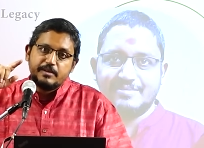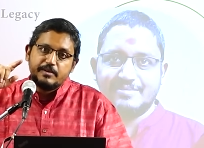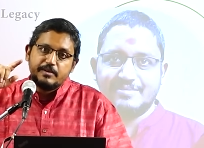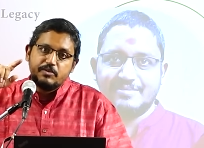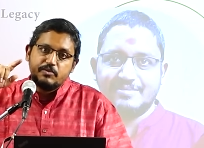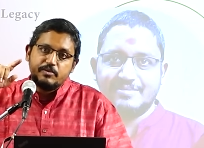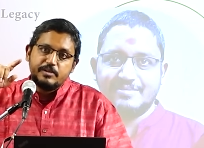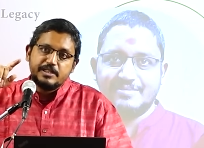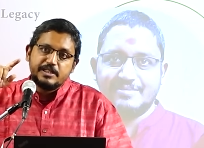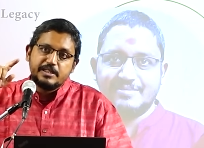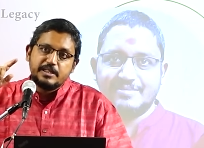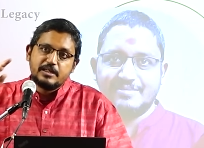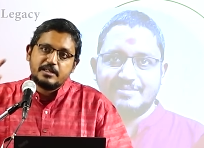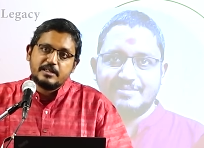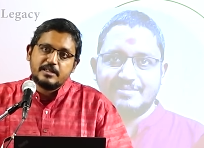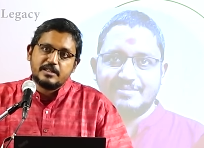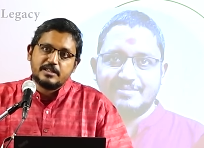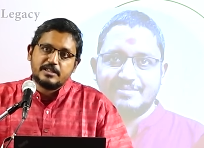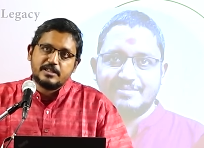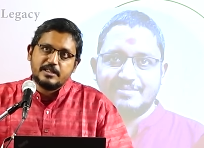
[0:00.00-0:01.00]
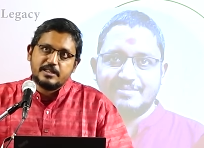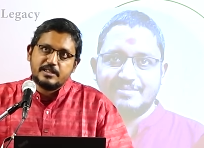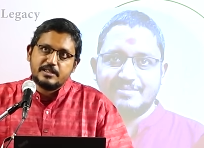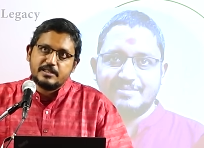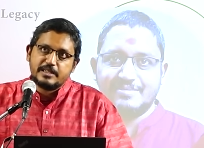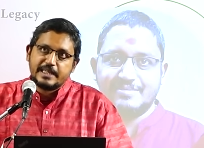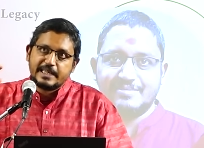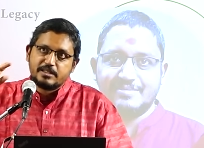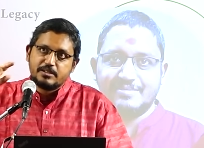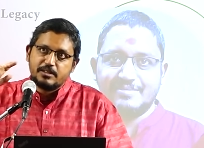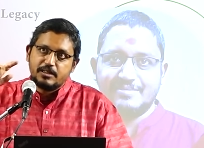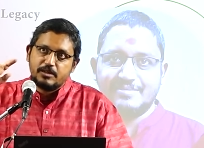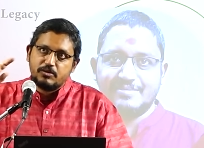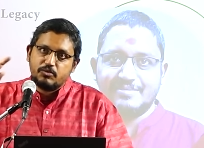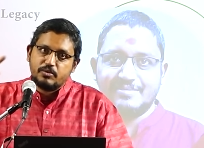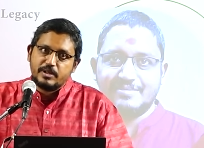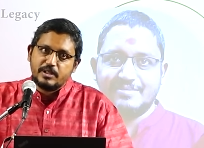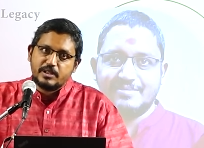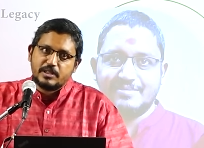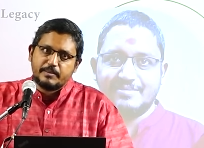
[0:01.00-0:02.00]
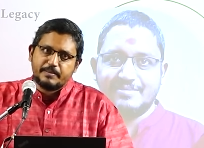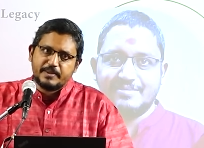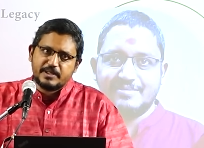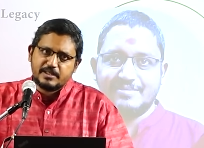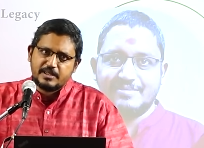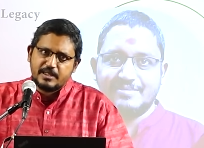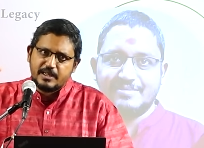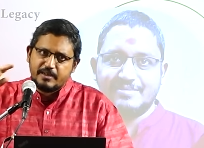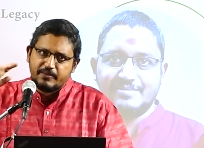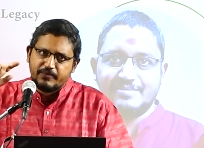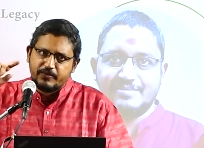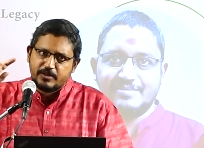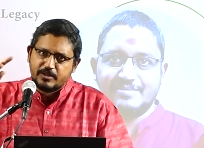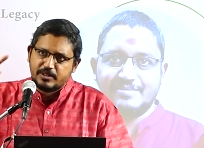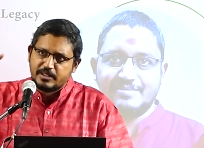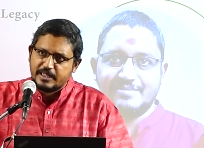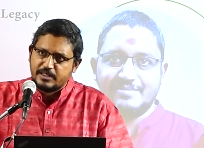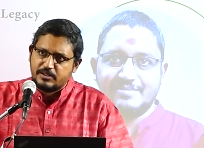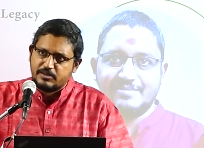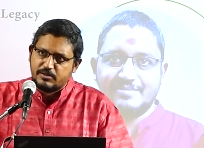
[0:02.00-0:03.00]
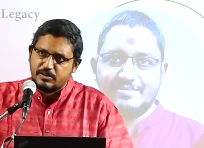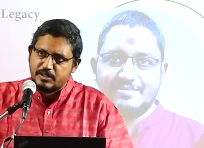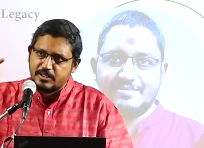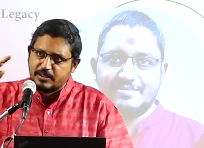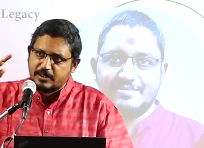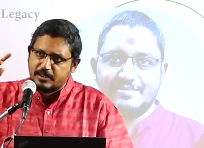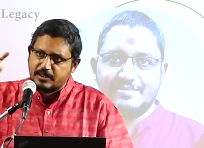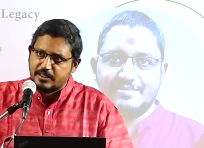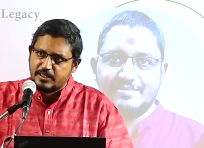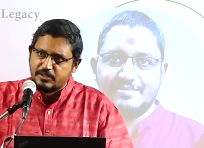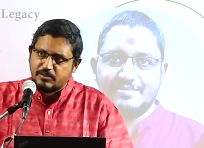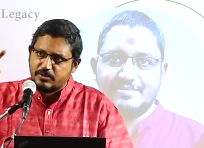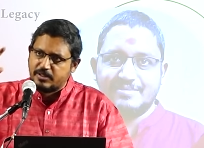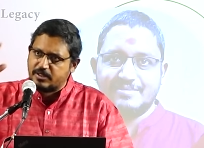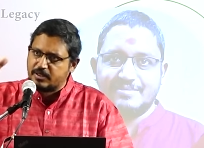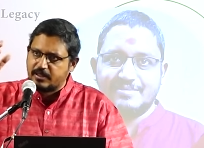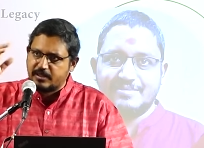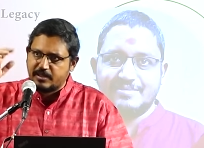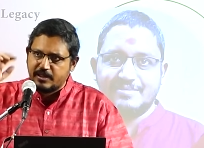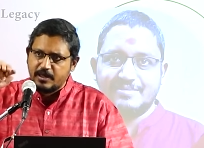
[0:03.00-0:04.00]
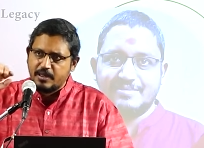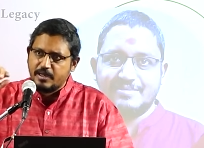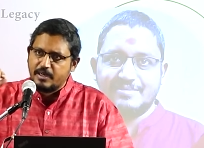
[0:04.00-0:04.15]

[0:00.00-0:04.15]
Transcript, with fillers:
Speaker 1: you'll see rishis actually doing tapasya for centuries and centuries, and